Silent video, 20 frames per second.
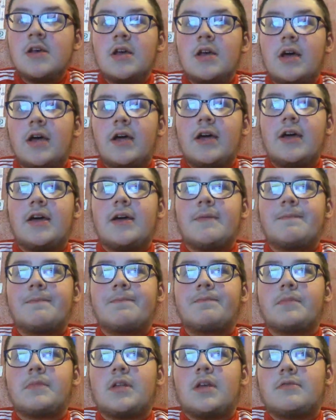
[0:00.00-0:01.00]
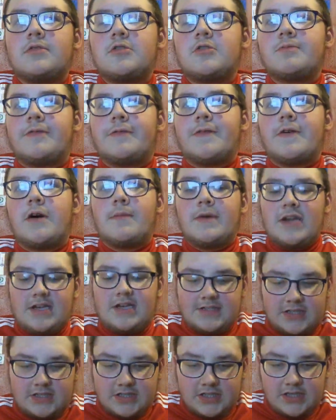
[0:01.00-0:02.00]
Doing performing
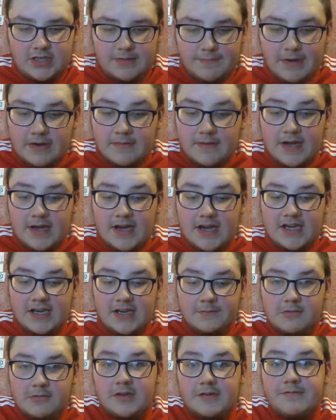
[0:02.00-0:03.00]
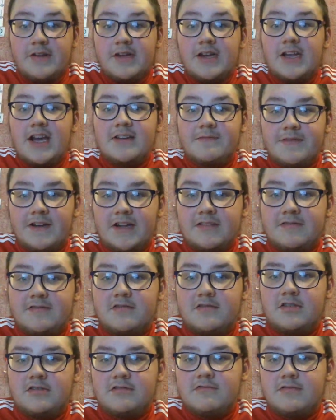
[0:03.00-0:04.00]
arts actually. By the way, ADM23, Adam, thanks for
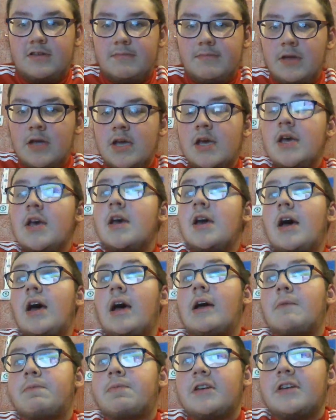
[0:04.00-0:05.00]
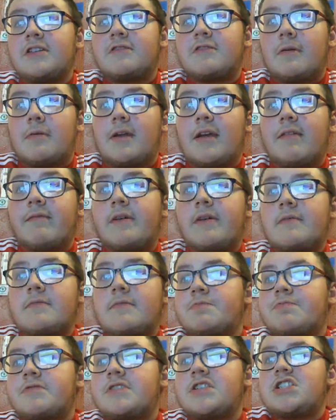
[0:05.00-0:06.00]
joining the stream. Please drop a like, very much
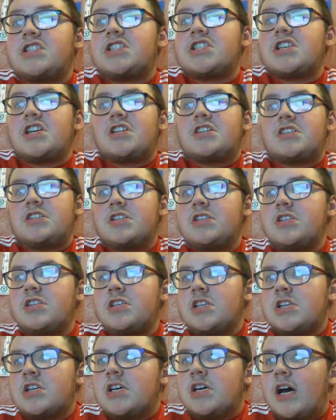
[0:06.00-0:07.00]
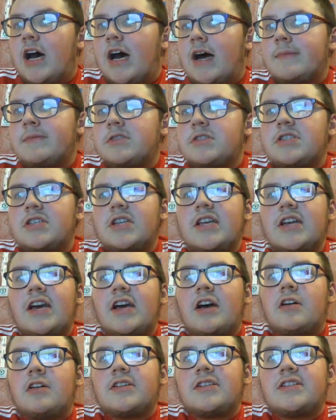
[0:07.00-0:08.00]
appreciated. I'm just going to get
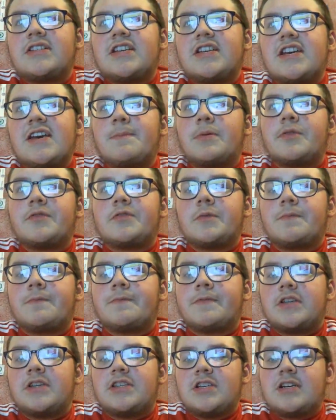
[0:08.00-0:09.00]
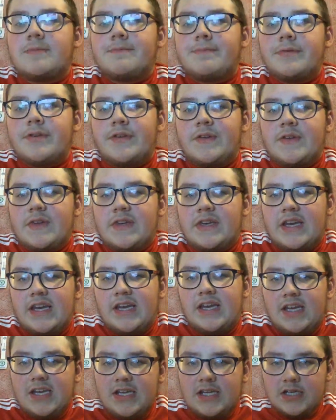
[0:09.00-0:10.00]
all the tables up for the Champions
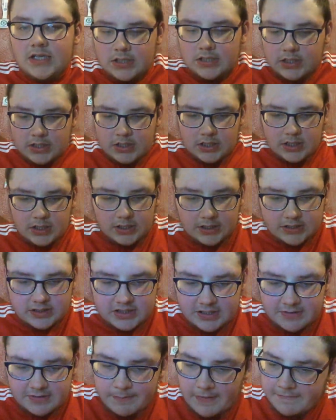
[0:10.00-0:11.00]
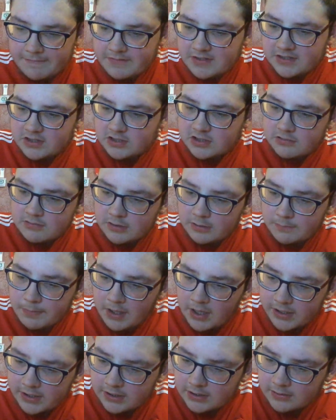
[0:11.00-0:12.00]
League. Jamie Bev says 2-0
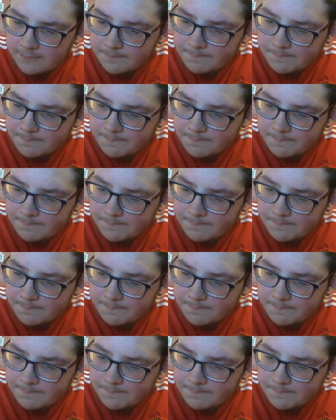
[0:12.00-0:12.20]
Bayern.